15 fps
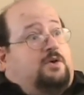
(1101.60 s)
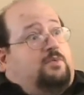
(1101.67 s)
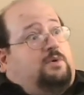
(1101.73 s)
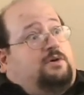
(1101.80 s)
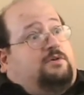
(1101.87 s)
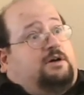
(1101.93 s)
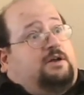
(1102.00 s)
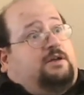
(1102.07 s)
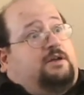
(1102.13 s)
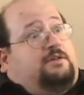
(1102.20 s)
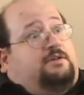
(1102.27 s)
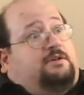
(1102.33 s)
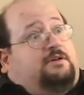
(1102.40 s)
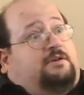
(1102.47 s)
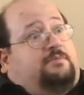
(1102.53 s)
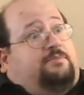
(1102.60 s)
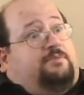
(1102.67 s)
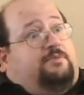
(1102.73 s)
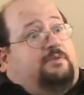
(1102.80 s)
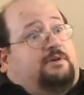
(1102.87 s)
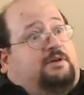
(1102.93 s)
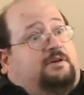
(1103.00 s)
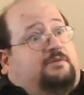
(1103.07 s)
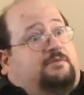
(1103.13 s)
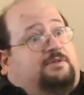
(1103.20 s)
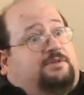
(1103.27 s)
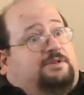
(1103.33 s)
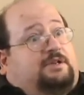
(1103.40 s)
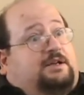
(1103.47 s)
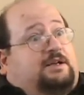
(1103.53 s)
Well, I ended up,
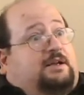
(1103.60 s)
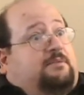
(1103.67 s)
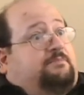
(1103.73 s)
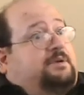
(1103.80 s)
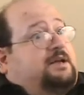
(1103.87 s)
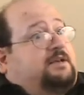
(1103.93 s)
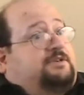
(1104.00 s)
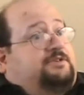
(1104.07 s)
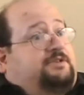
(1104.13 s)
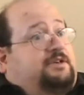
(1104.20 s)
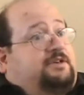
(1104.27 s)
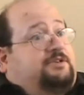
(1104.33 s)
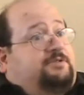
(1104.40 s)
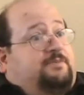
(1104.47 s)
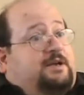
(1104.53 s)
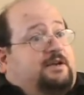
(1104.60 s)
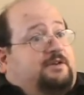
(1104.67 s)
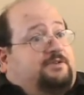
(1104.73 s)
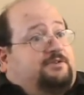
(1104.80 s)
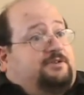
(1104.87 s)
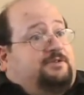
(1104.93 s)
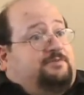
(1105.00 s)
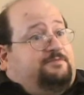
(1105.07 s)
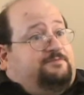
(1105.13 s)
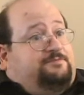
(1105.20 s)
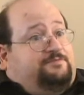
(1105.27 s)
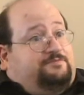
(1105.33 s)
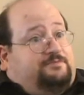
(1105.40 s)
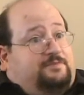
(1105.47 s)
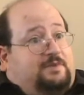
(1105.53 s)
I got Backstage magazine,
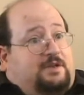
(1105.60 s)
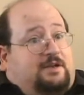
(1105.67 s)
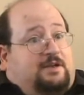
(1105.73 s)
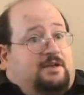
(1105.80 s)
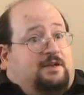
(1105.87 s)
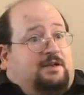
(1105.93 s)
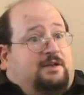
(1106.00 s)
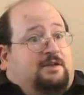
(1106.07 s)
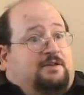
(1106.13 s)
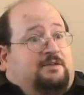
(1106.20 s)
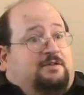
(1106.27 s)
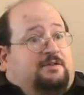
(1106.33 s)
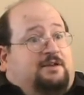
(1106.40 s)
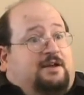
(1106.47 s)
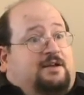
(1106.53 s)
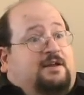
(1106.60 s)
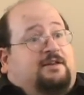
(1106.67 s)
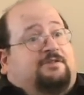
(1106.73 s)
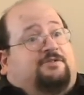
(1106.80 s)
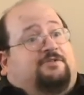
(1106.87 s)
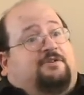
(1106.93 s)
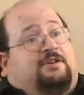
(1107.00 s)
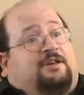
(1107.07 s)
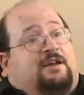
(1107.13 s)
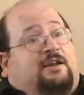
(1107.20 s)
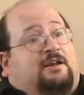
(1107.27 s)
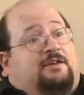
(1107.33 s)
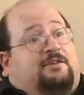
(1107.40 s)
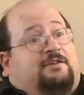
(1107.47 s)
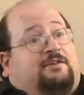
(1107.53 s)
and I entered an
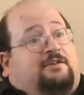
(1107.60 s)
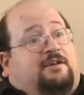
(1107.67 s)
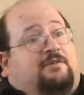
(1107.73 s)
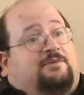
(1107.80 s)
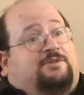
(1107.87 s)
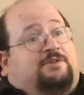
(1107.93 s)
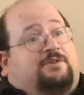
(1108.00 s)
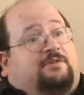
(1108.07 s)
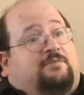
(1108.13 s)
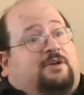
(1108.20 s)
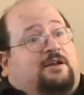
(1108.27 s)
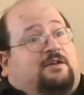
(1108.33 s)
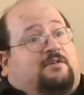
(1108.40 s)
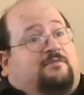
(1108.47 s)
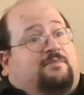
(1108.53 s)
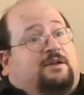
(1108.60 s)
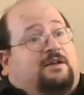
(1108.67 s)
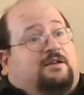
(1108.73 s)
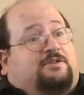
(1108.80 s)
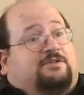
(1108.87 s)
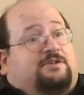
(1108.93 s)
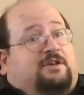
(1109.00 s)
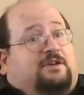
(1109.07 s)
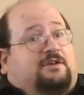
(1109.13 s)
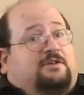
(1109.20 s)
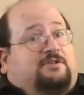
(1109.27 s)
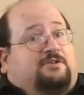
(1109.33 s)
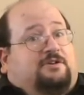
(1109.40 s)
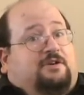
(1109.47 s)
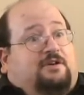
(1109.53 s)
ad that was in the back of
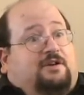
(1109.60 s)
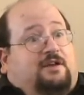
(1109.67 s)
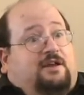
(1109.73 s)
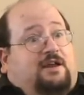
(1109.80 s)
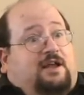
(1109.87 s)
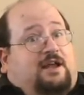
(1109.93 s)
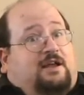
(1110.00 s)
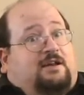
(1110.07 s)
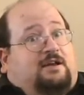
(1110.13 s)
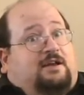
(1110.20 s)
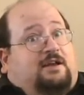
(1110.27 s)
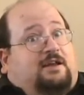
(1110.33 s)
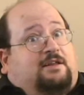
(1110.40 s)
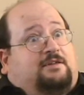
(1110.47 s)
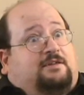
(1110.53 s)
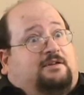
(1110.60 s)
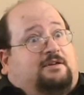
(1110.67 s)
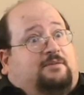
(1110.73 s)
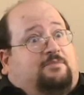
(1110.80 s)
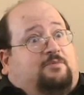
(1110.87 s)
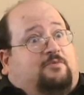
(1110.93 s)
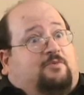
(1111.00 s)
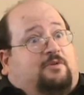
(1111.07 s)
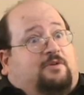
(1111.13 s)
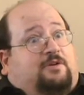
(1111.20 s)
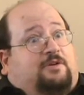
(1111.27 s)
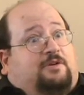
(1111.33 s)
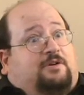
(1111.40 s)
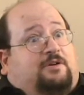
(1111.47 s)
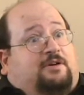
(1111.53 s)
Backstage, and I ended up
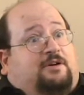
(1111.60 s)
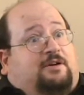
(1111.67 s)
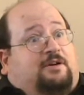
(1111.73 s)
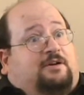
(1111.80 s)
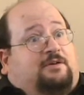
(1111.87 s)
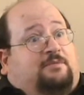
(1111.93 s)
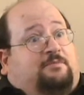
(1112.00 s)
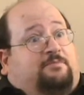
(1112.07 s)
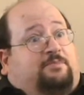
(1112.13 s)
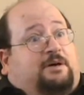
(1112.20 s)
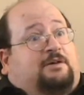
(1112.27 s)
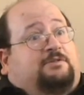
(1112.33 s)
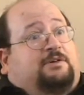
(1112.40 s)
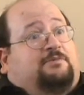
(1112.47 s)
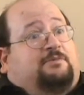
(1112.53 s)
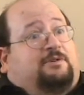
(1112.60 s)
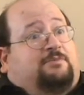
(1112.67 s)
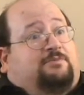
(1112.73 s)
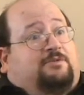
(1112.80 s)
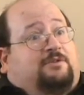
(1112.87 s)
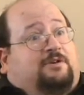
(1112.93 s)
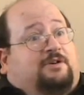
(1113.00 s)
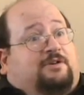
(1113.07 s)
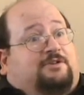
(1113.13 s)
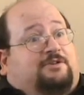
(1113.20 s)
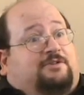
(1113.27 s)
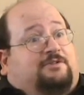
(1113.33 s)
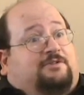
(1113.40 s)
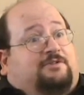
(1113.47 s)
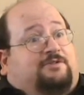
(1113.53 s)
working on Bollywood
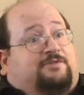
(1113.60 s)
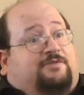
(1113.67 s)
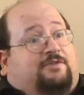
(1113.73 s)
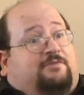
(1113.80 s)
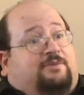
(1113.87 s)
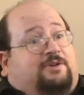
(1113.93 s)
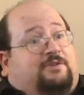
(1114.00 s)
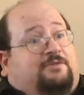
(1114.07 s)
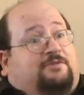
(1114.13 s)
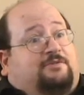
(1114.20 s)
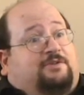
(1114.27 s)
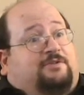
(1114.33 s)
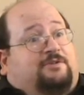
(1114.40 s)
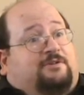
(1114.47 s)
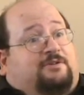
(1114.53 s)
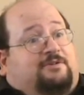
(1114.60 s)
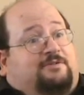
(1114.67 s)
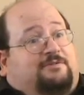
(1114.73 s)
productions filming in New York.